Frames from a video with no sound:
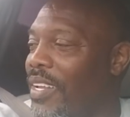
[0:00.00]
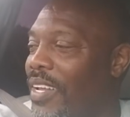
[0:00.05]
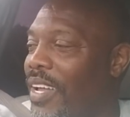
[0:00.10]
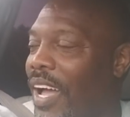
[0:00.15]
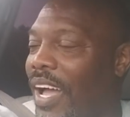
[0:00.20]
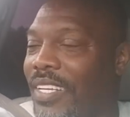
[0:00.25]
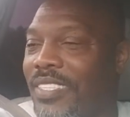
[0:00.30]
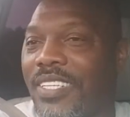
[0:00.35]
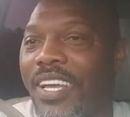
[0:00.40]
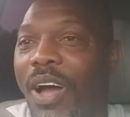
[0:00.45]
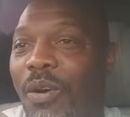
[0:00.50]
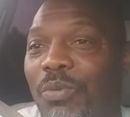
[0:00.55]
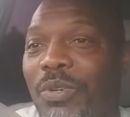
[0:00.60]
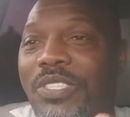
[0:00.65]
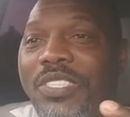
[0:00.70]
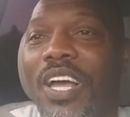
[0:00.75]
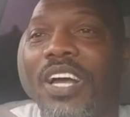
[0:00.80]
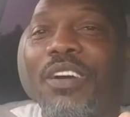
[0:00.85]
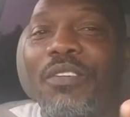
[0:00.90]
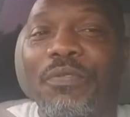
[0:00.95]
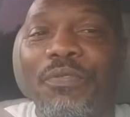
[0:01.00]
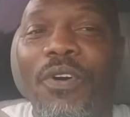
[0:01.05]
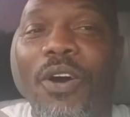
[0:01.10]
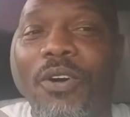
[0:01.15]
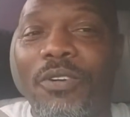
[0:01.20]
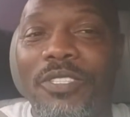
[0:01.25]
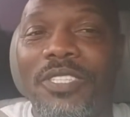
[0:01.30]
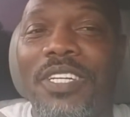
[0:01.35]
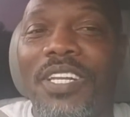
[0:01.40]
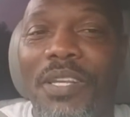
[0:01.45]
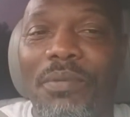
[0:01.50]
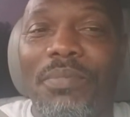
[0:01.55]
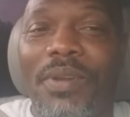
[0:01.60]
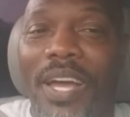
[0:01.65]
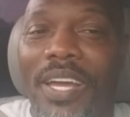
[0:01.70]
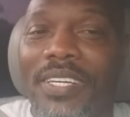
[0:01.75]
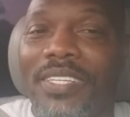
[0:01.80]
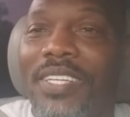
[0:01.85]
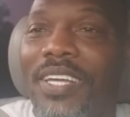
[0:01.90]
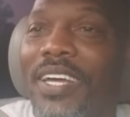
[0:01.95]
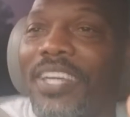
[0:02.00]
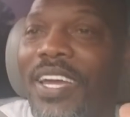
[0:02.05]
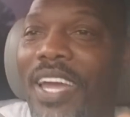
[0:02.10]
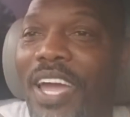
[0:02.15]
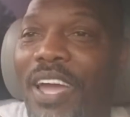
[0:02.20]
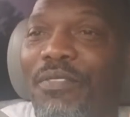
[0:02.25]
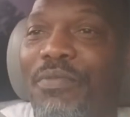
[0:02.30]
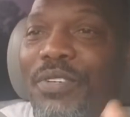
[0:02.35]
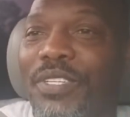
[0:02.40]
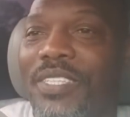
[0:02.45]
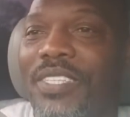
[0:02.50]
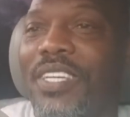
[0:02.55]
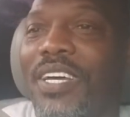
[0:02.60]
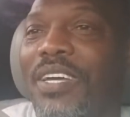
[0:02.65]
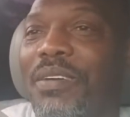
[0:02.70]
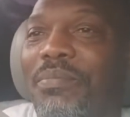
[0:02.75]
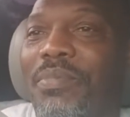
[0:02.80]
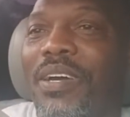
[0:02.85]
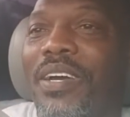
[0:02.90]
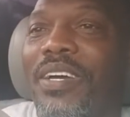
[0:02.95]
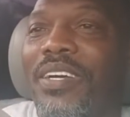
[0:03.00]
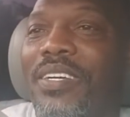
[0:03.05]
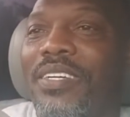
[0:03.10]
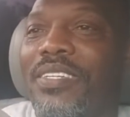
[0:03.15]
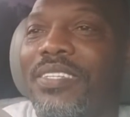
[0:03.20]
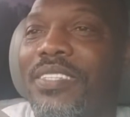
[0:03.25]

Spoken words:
I said, I wish I could fall asleep like that every day, man.